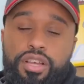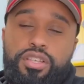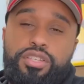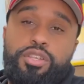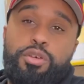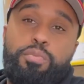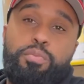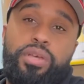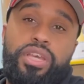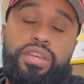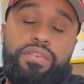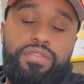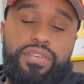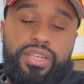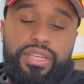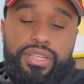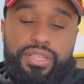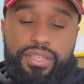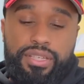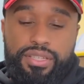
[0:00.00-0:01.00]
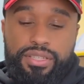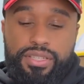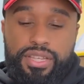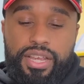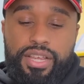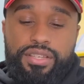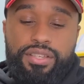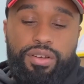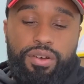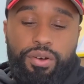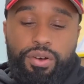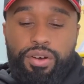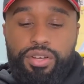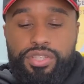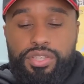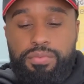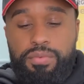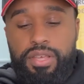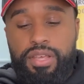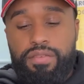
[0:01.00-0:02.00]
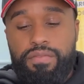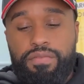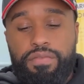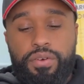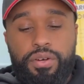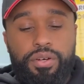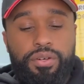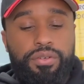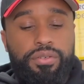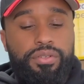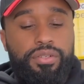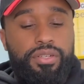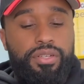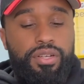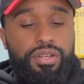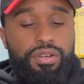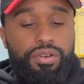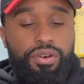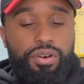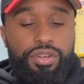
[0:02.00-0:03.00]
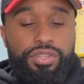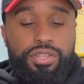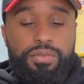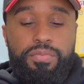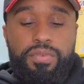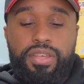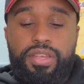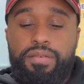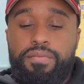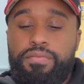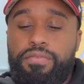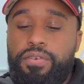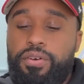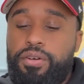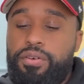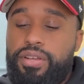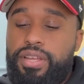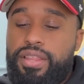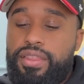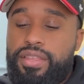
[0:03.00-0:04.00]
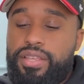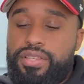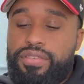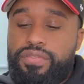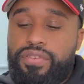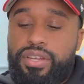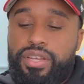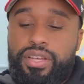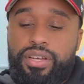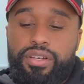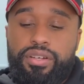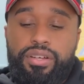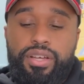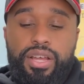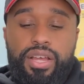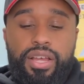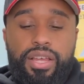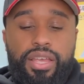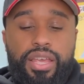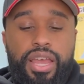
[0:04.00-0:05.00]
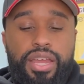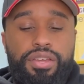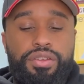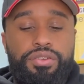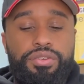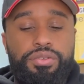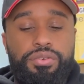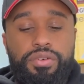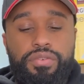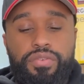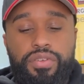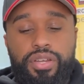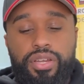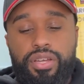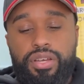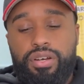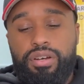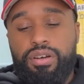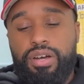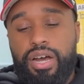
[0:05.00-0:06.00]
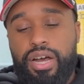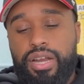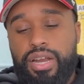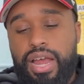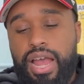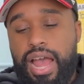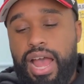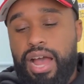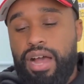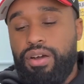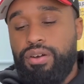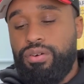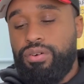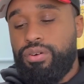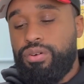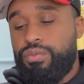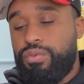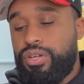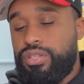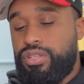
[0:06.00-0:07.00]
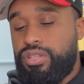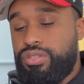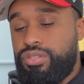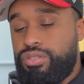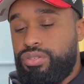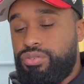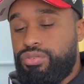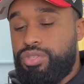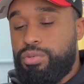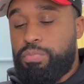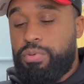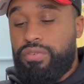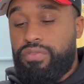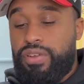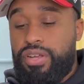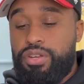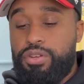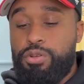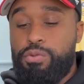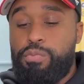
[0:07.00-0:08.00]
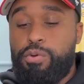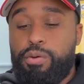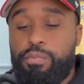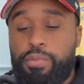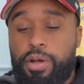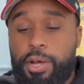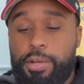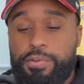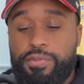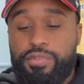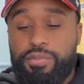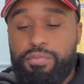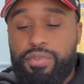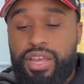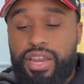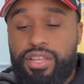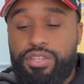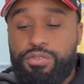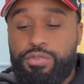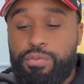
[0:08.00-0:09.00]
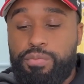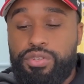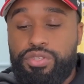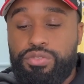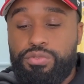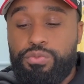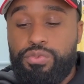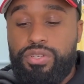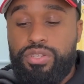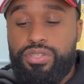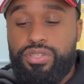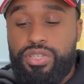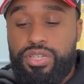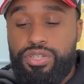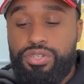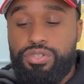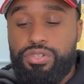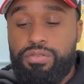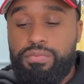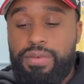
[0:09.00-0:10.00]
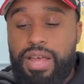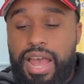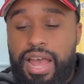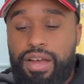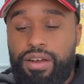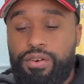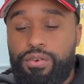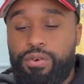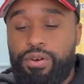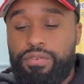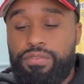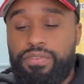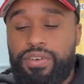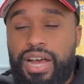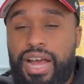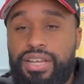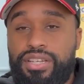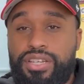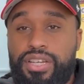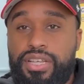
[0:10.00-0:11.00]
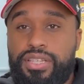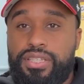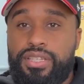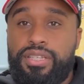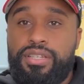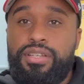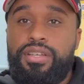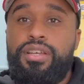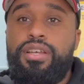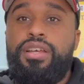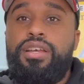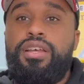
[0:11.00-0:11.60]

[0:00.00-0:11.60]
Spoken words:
So PV says, awesome info in this video. Can you do a video on how or what to do to prevent newborn pups from getting swimmer sw syndrome or flat chested?